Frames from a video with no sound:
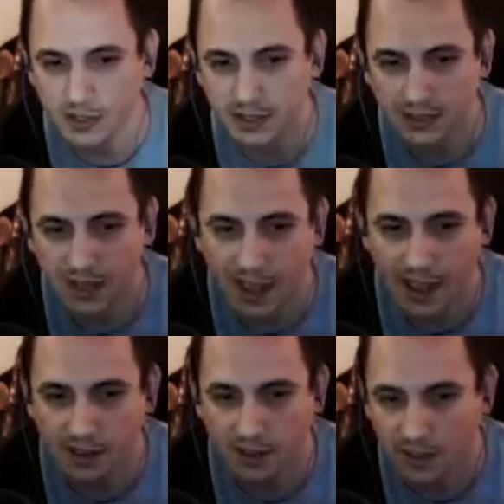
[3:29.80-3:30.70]
and
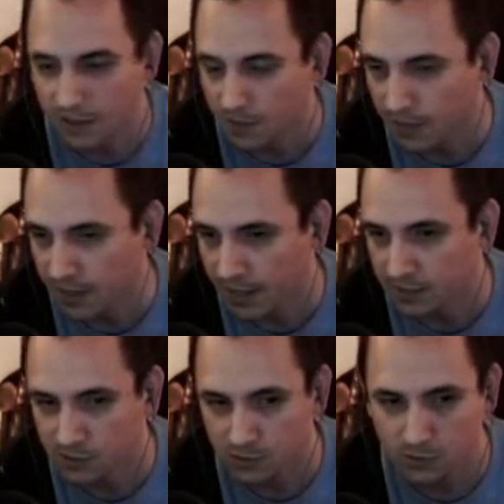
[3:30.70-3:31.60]
attack, and then
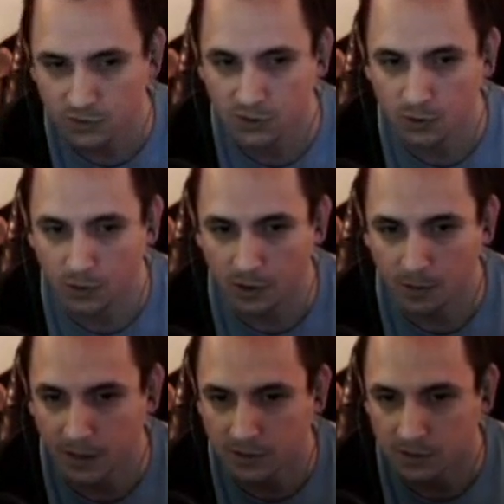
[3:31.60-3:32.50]
as soon as you are
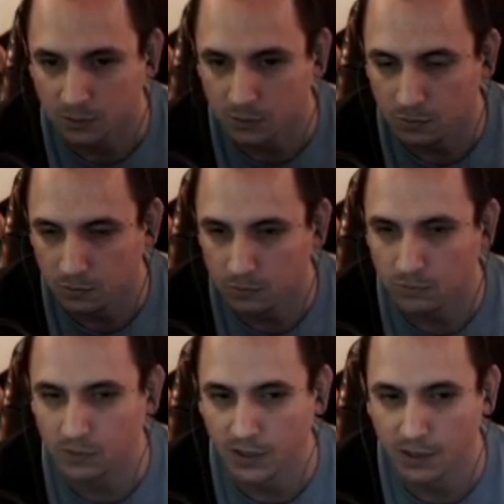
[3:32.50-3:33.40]
about to
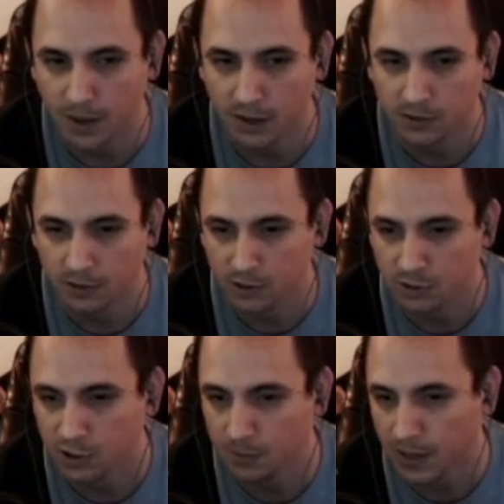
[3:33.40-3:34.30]
land back on the ground,
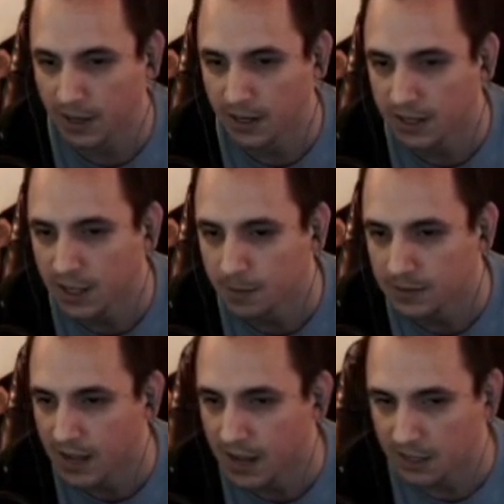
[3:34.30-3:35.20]
jump again and keep
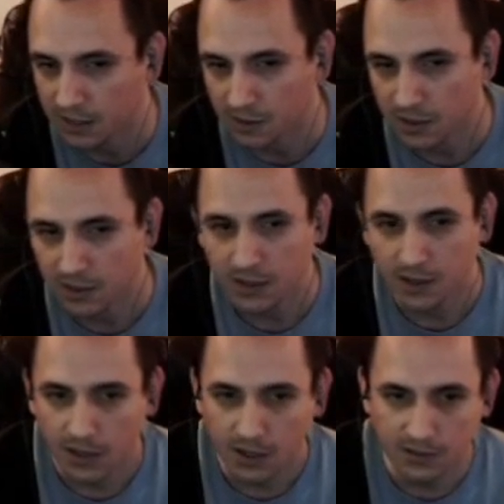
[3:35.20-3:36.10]
attacking
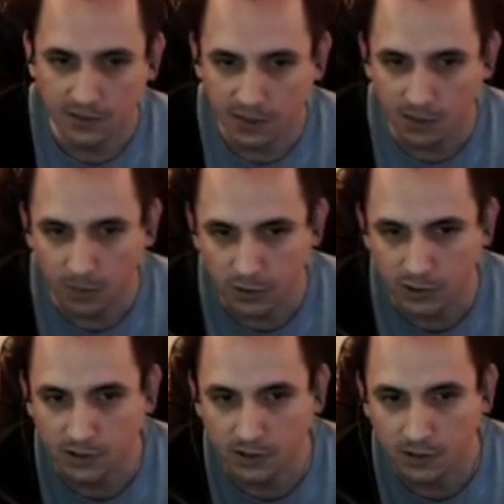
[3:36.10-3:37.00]
in the same
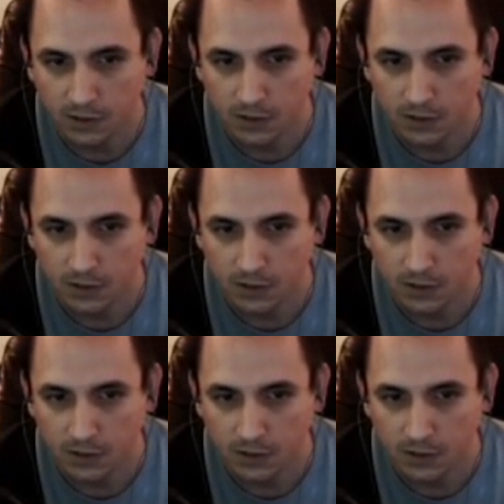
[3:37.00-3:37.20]
motion.